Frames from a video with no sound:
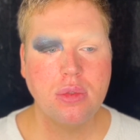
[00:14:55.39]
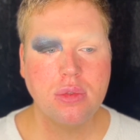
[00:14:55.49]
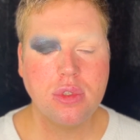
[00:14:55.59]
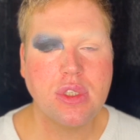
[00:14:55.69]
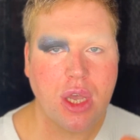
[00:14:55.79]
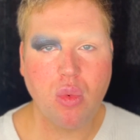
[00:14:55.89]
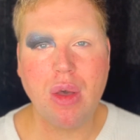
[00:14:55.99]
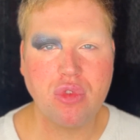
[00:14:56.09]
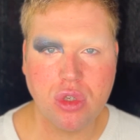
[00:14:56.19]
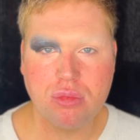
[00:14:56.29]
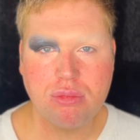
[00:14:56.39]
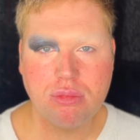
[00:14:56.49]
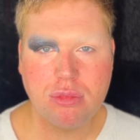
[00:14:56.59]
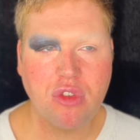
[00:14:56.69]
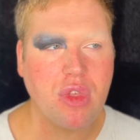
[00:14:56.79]
to tell you what I've done,
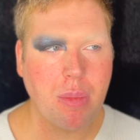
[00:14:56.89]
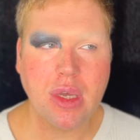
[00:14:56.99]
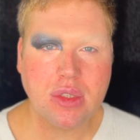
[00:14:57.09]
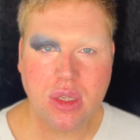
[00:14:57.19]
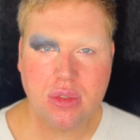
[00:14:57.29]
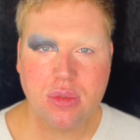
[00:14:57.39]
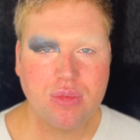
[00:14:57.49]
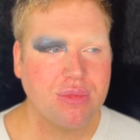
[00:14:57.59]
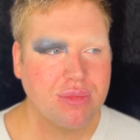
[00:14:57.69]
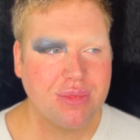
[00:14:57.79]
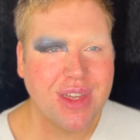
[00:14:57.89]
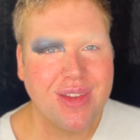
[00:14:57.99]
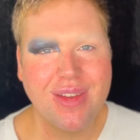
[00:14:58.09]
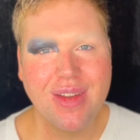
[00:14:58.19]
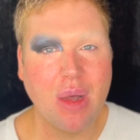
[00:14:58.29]
if that makes sense.
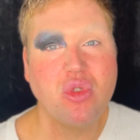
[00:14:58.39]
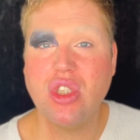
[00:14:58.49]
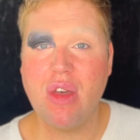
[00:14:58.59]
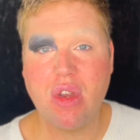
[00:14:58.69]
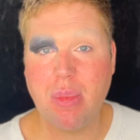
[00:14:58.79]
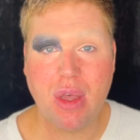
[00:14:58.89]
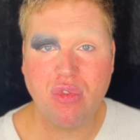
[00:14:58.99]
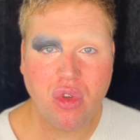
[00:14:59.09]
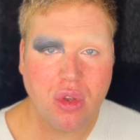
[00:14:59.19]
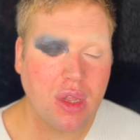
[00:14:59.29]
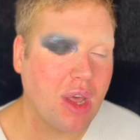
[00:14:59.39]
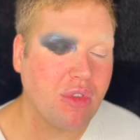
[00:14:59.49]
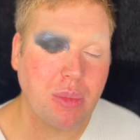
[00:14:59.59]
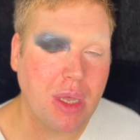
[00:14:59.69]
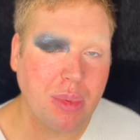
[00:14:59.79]
I'm just having a bit of fun and
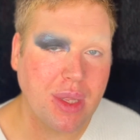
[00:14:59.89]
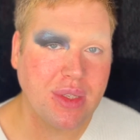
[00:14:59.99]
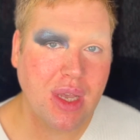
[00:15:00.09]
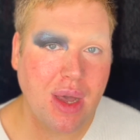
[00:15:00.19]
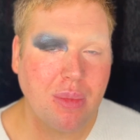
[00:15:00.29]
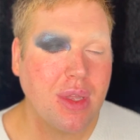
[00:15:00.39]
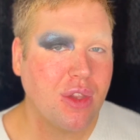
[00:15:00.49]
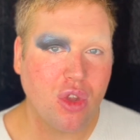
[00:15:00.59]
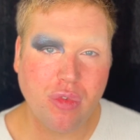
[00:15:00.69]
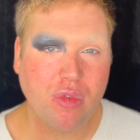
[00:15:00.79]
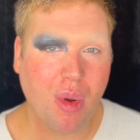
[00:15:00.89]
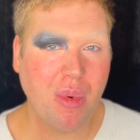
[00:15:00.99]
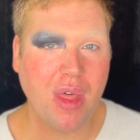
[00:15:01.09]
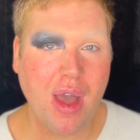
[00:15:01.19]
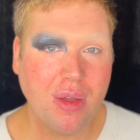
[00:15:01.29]
having a bit of playtime. Nothing wrong
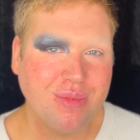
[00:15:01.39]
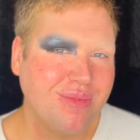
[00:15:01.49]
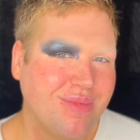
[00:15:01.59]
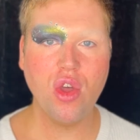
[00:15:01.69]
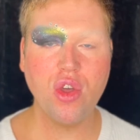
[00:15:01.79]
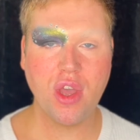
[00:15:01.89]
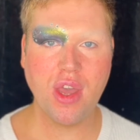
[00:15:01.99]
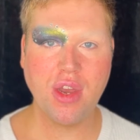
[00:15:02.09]
with that. Okay,